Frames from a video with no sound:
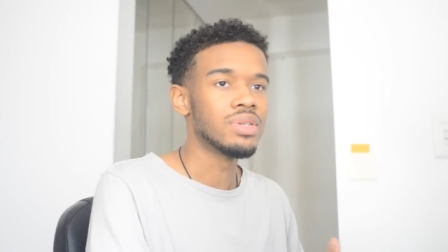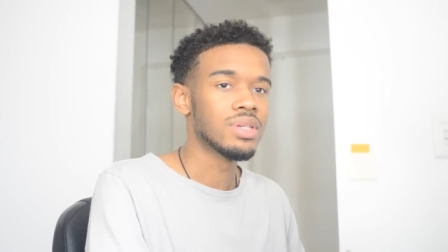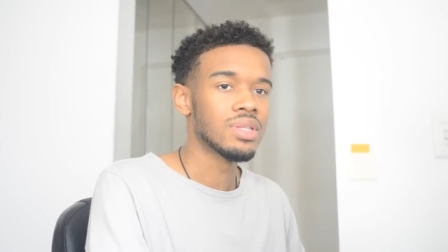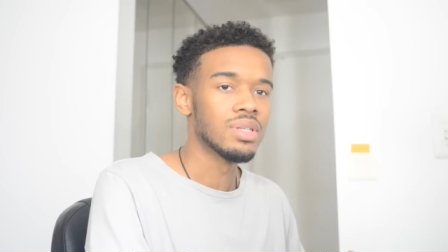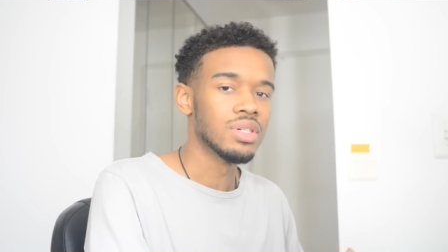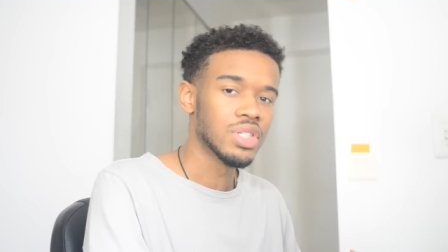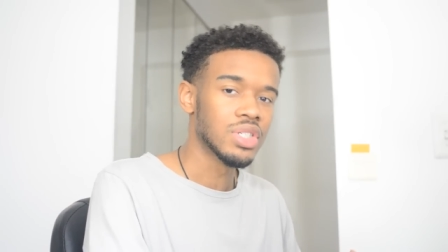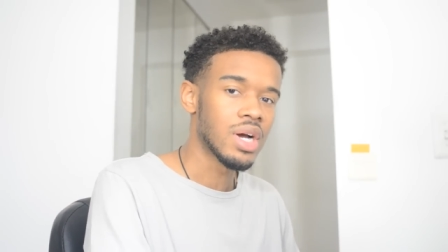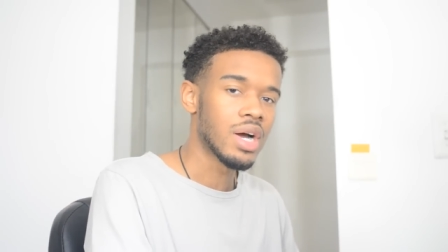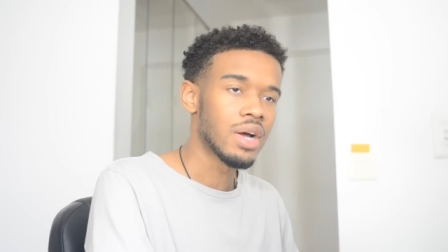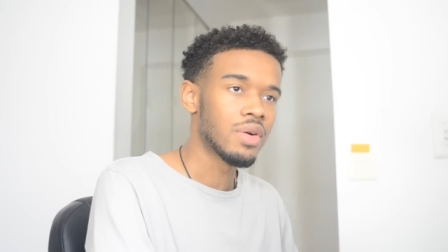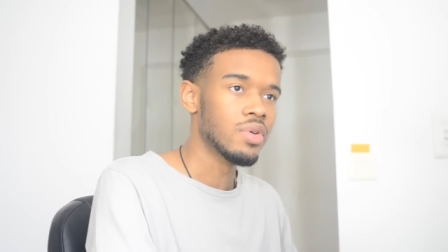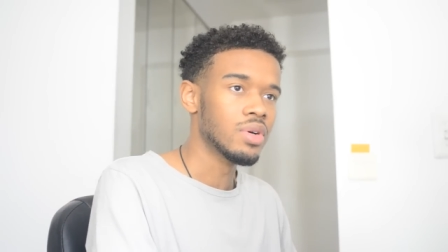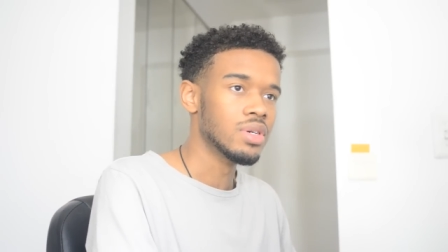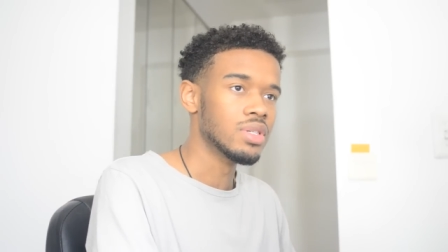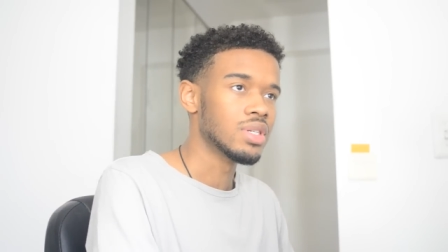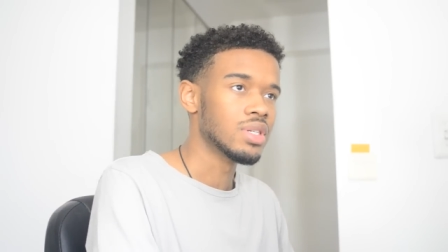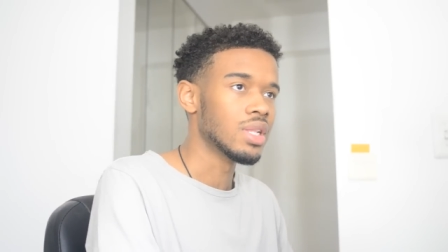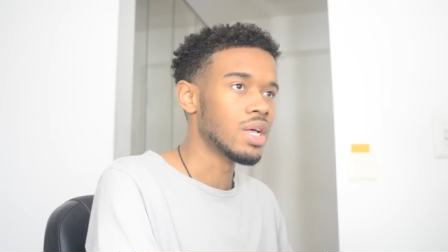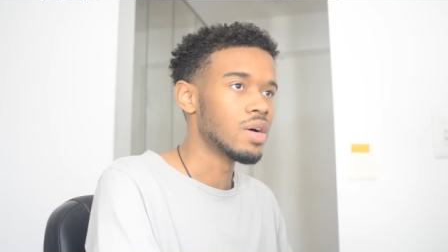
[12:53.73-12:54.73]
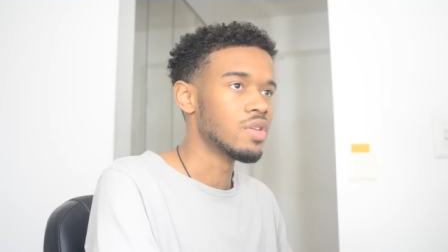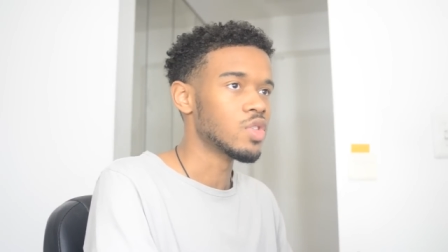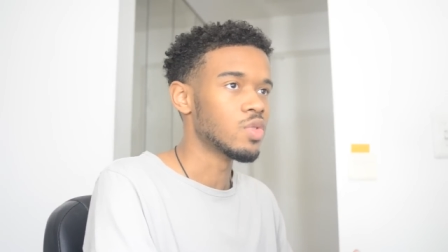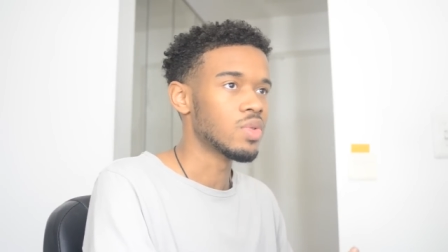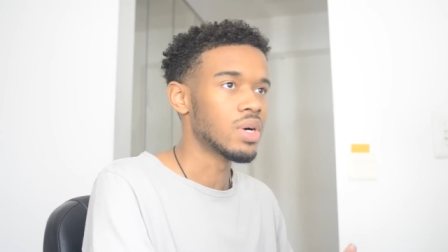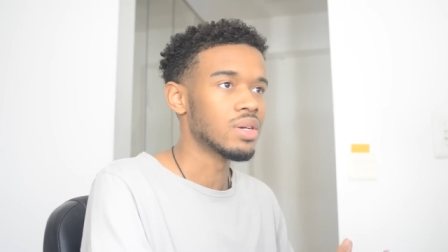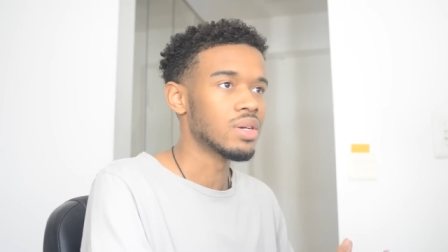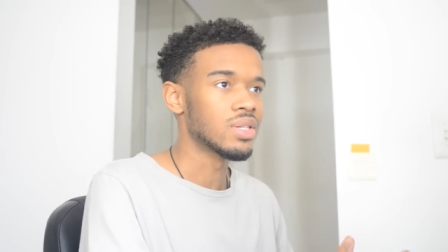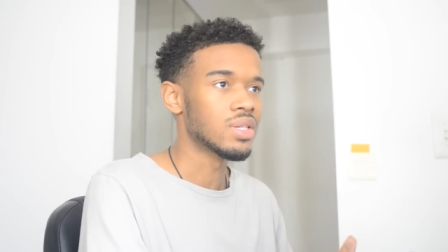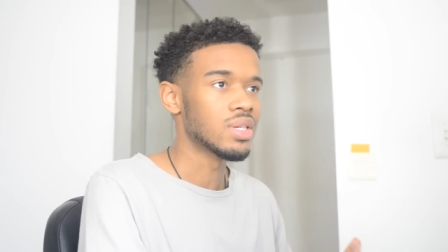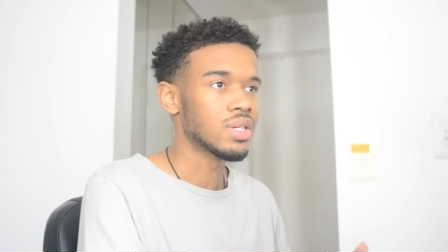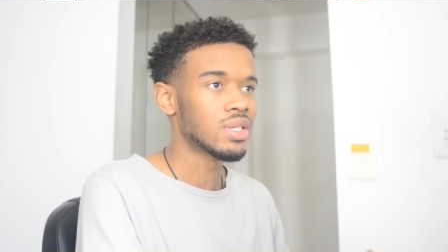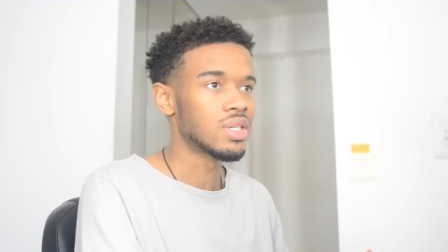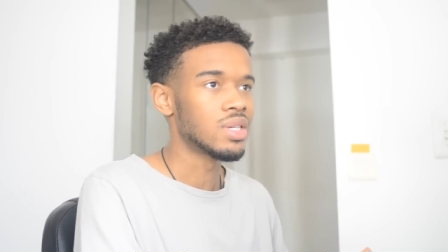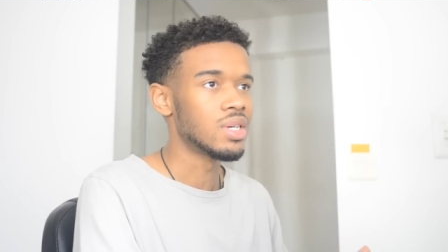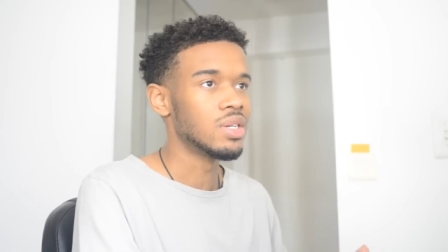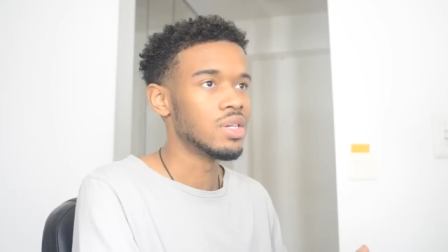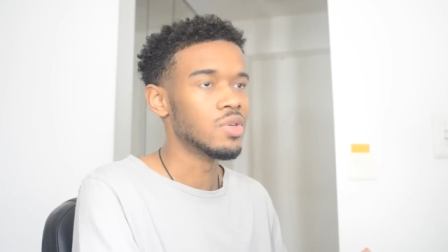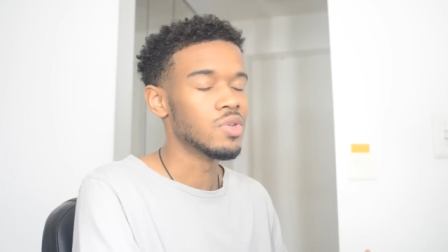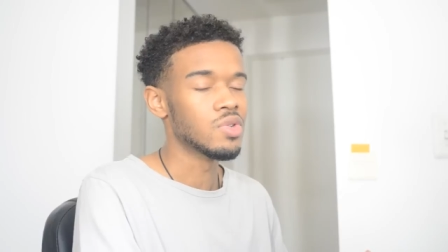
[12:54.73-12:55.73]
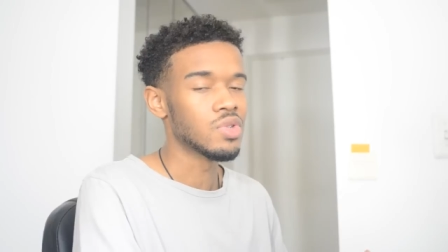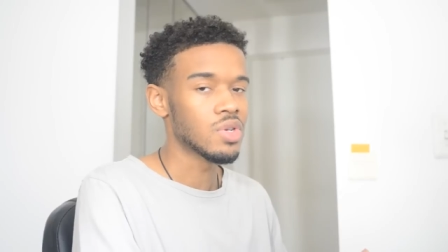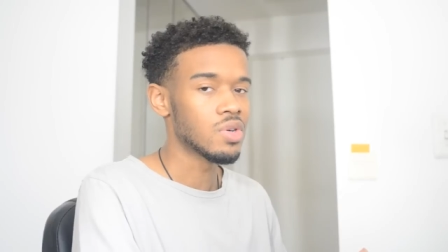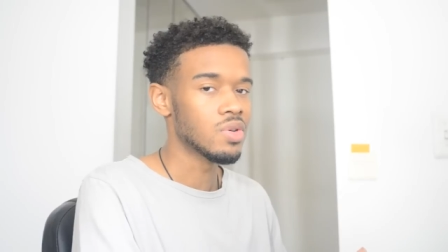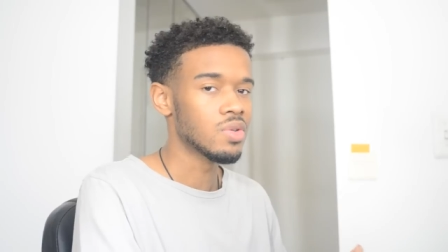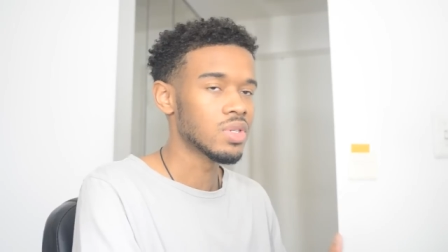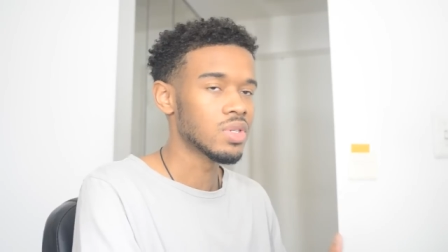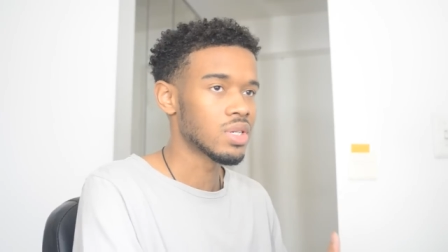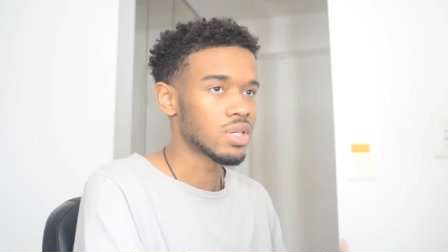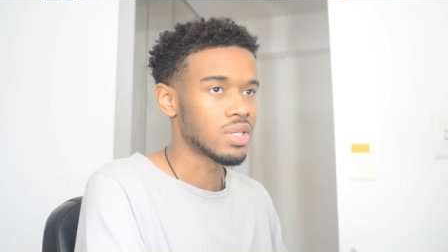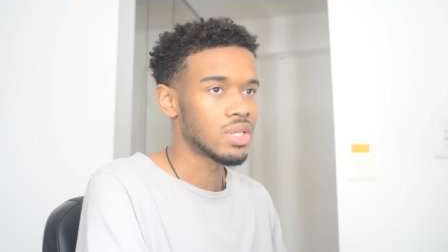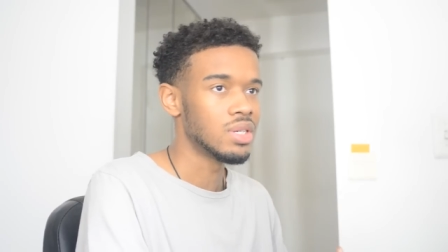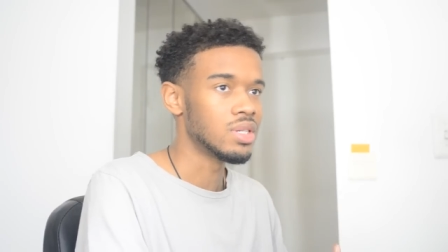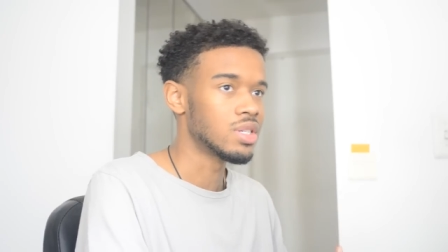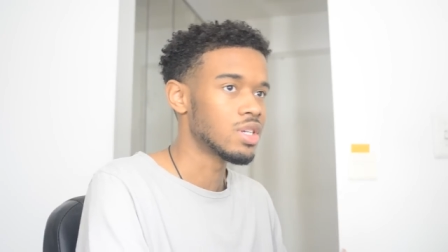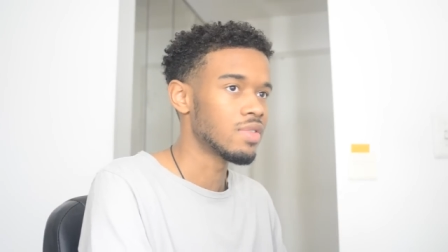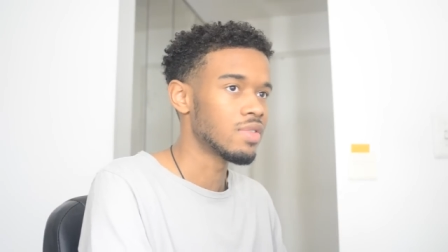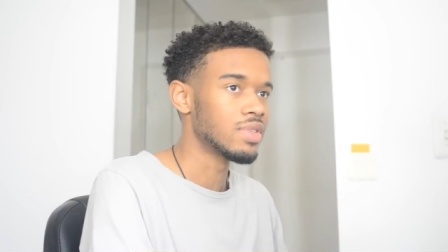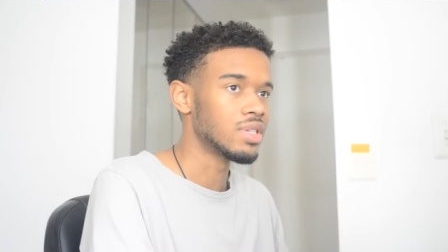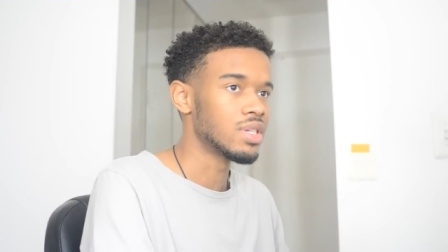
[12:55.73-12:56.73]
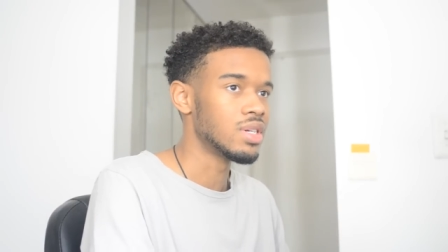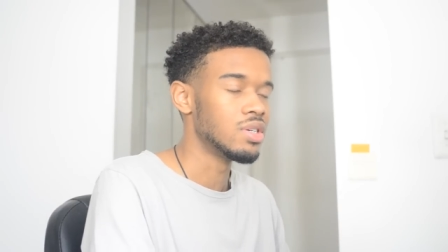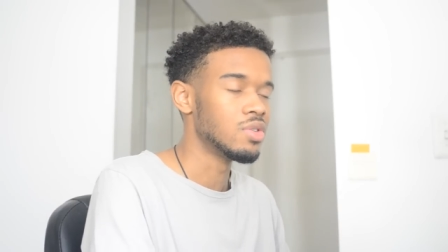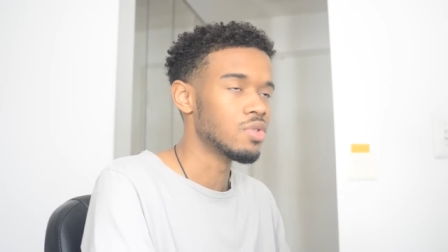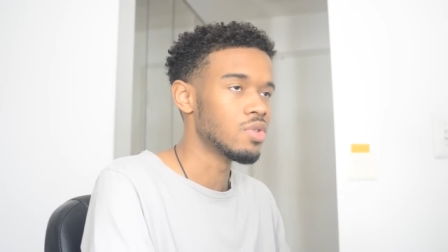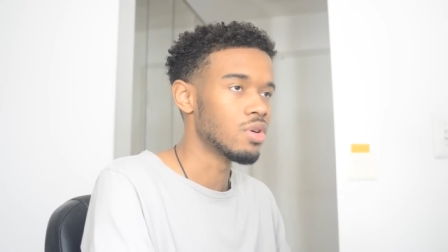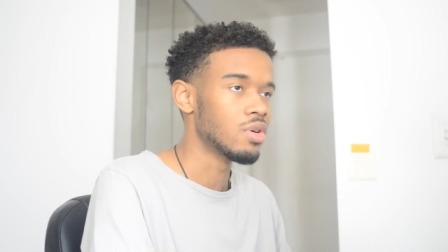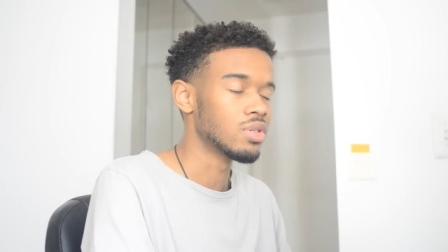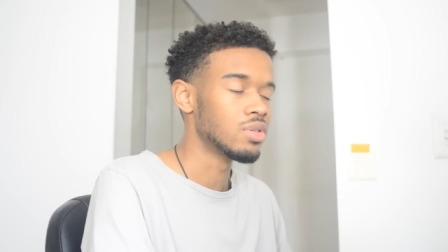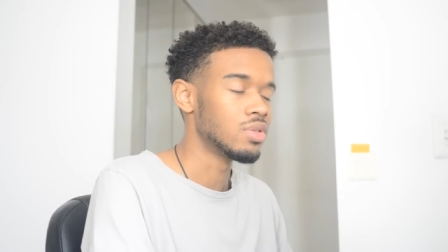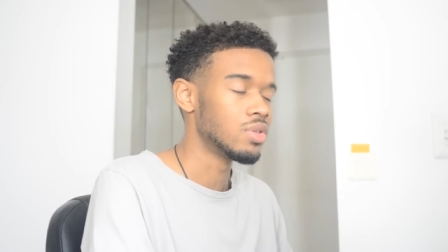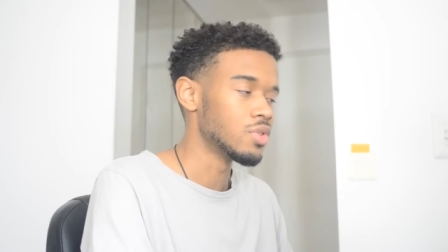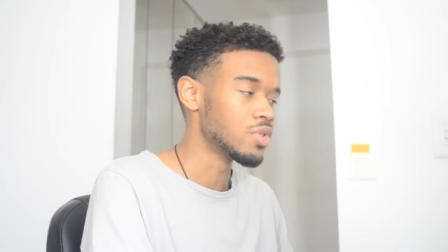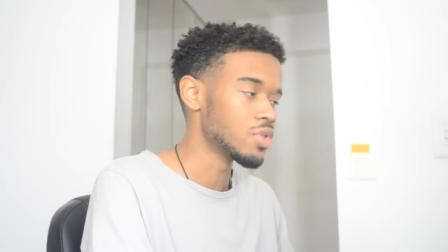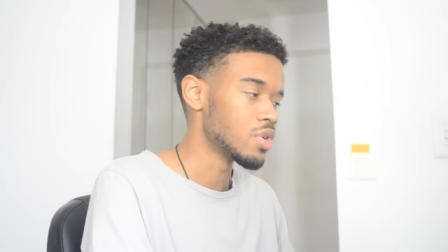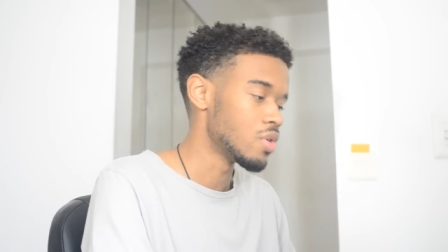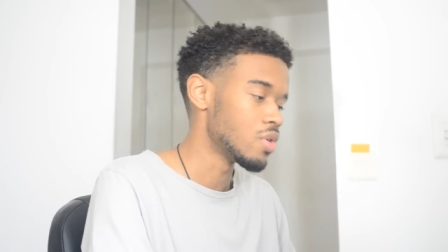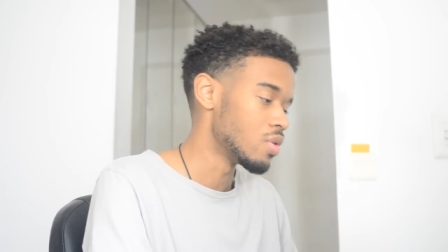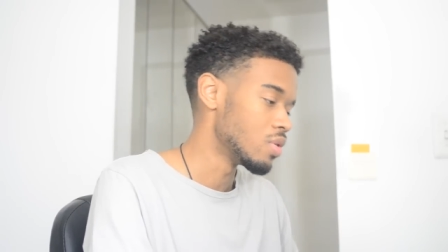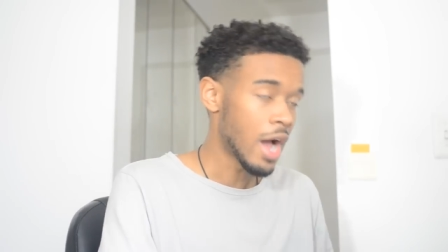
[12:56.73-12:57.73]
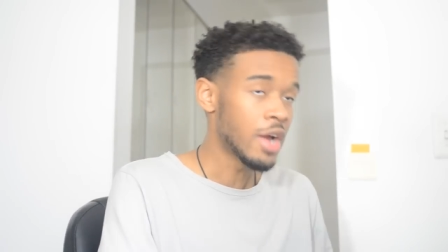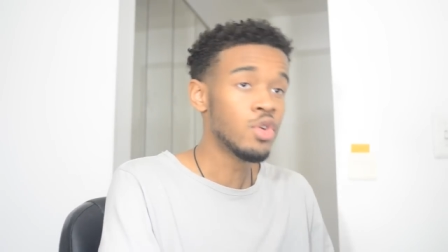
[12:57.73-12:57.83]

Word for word: into the genre until I was around 16 years old, 16, 17 year, years old.